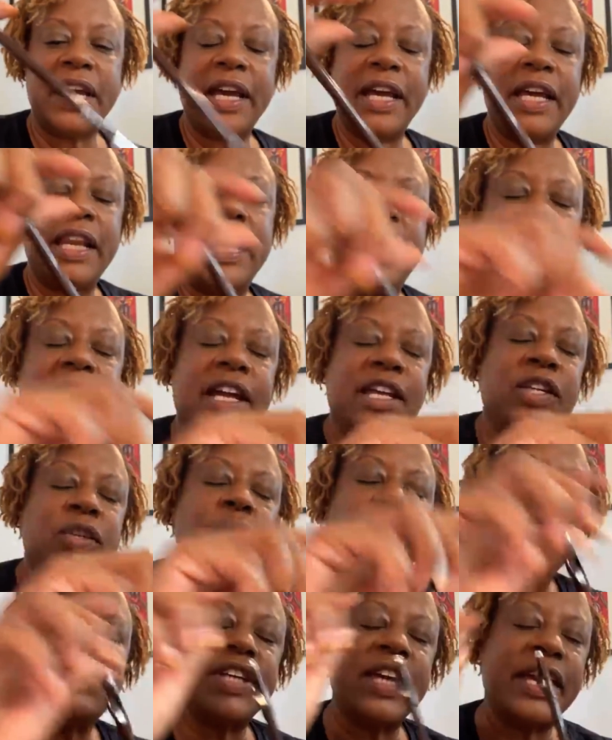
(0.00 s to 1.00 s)
And I
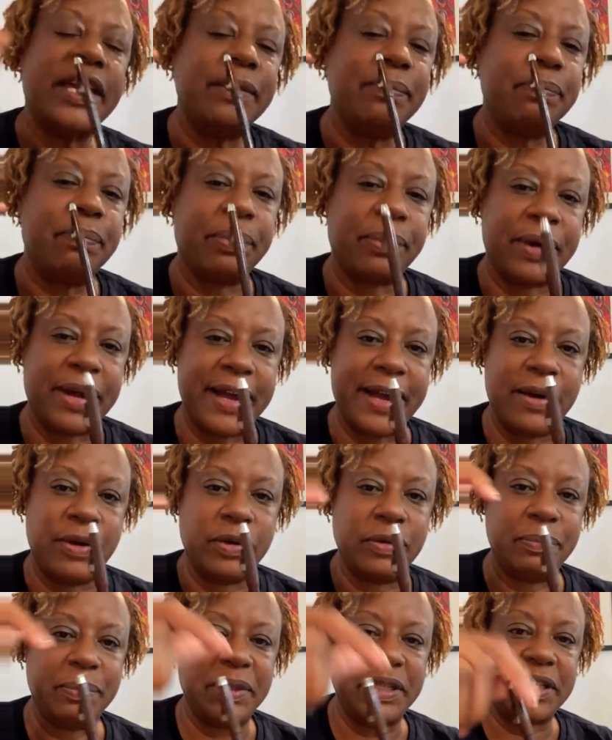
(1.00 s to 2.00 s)
use a
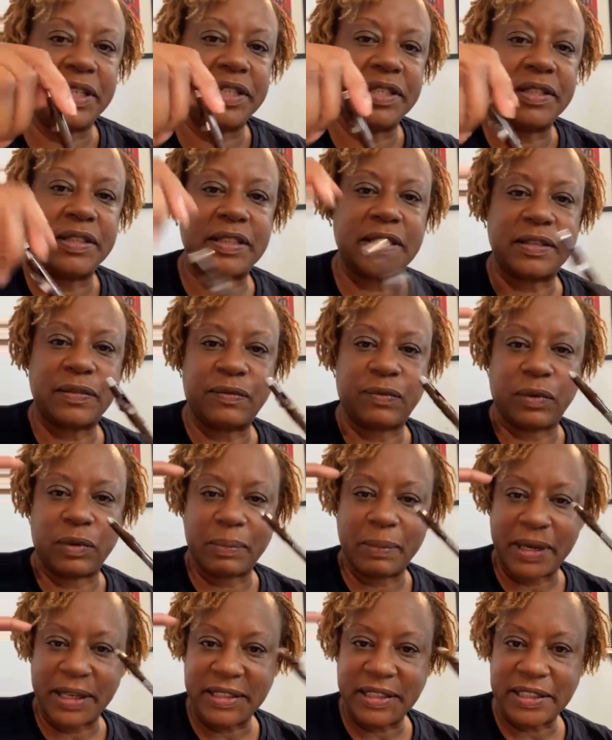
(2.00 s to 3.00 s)
brown because for
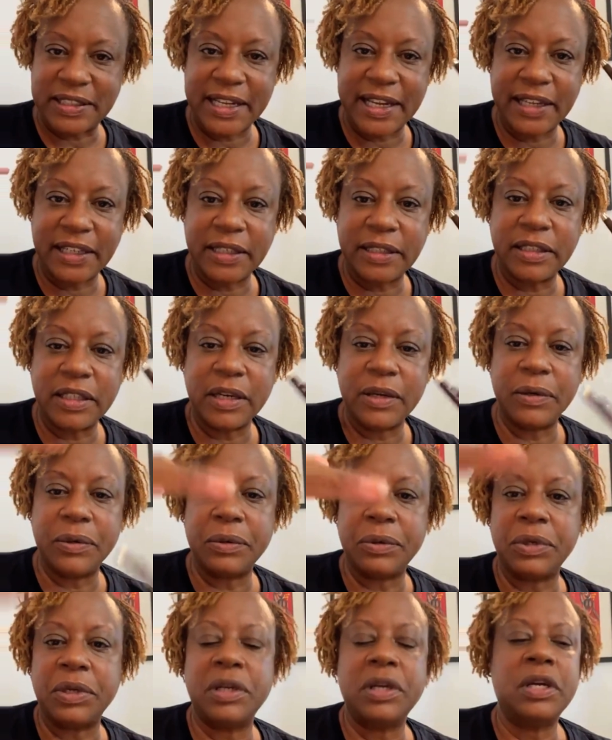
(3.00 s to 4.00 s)
my skin
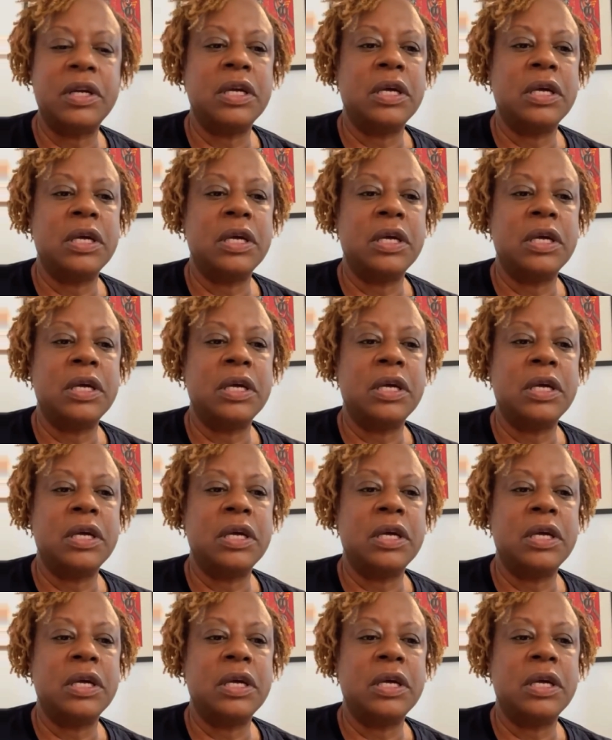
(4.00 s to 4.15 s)
tone,